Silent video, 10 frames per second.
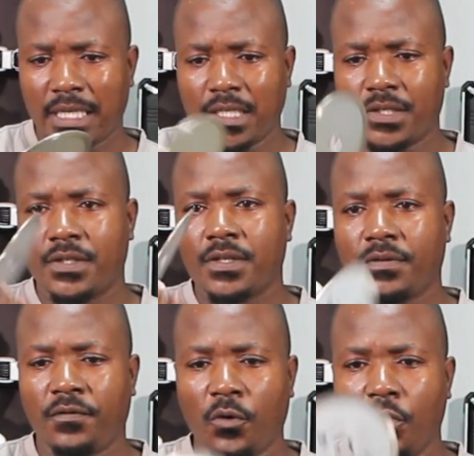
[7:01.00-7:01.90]
is
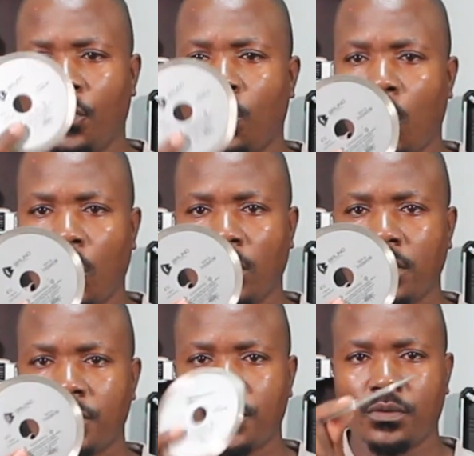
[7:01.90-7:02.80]
for your wall,
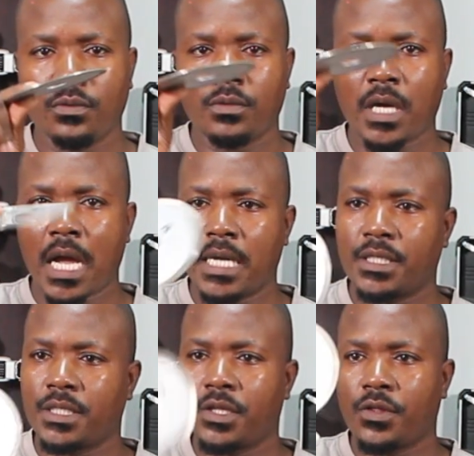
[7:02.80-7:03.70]
to
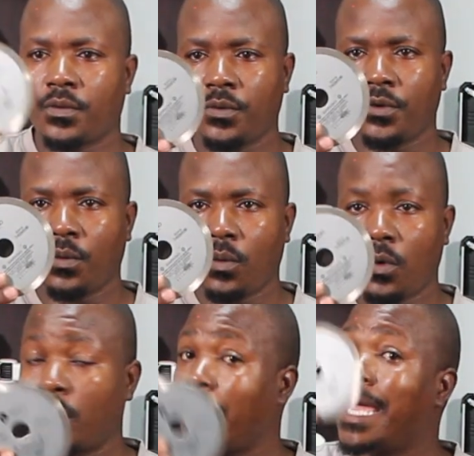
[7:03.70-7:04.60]
cut through your
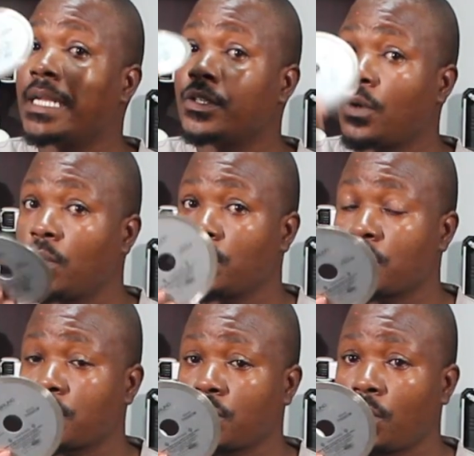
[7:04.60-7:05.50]
wall, and
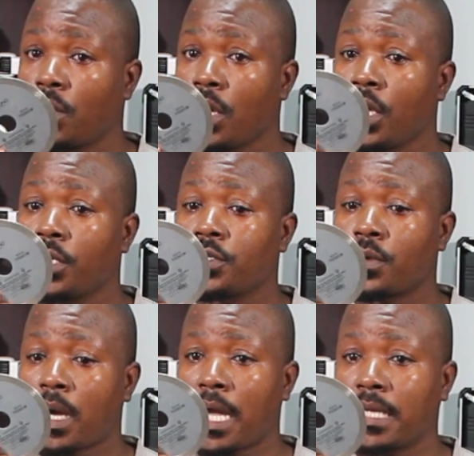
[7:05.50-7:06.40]
also to
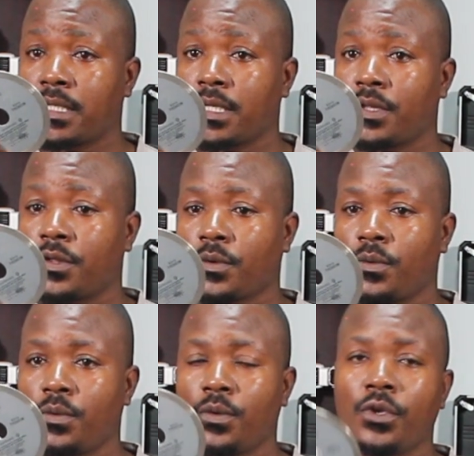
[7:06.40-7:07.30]
cut
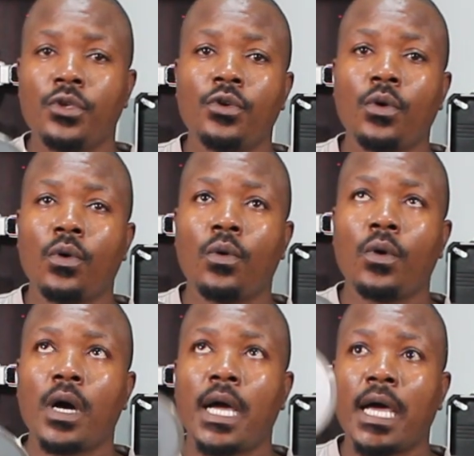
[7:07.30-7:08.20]
through
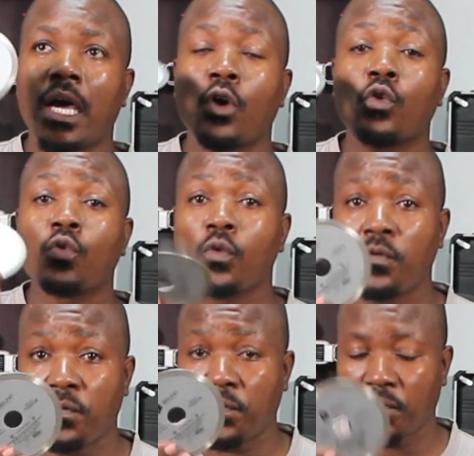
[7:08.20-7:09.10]
your
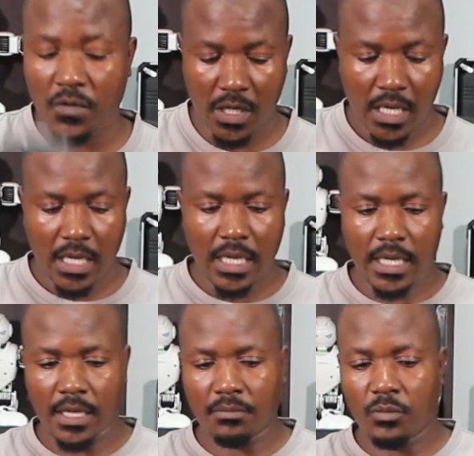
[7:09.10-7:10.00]
roof,
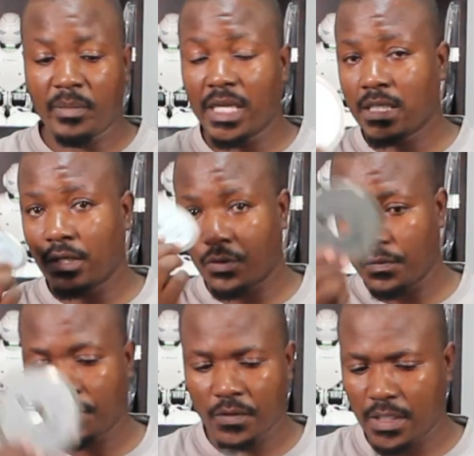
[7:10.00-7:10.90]
metal
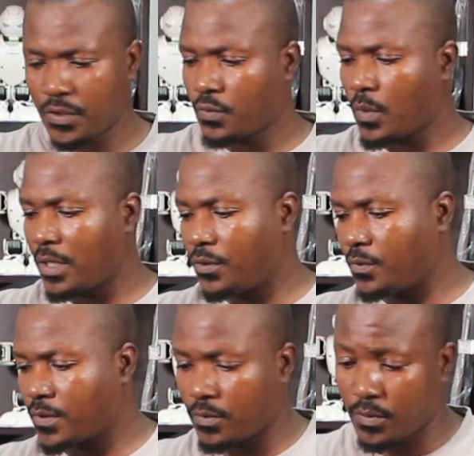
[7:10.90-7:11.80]
roof. This one.
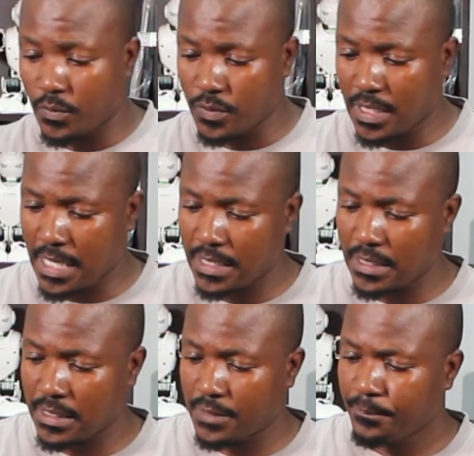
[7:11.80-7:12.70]
So those are
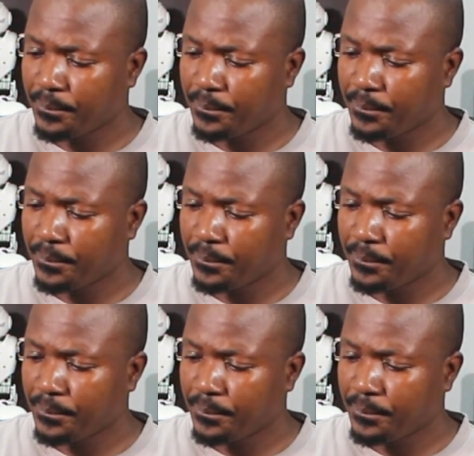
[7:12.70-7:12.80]
the